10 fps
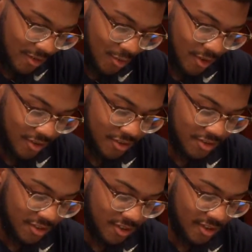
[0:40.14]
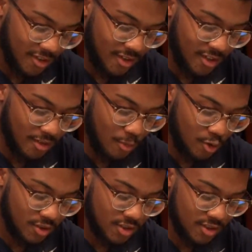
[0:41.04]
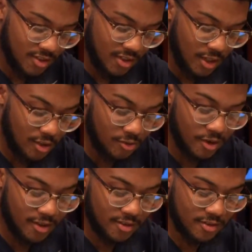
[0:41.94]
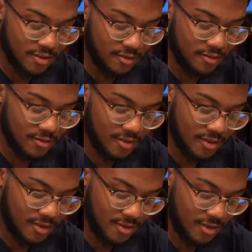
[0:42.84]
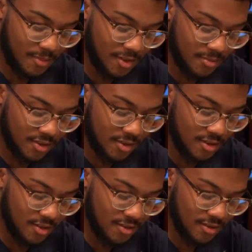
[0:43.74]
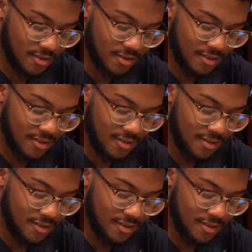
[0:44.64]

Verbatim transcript: me. Well, you see, an emoji is yellow, right? So, but I'm just gonna Well,